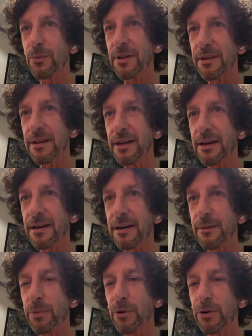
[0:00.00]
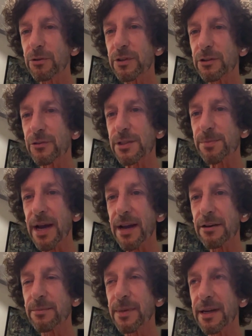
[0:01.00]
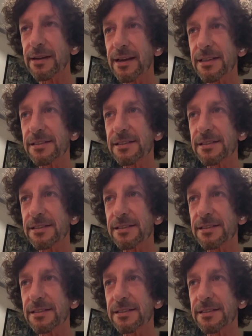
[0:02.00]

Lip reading: with a portrait of Spider-Man,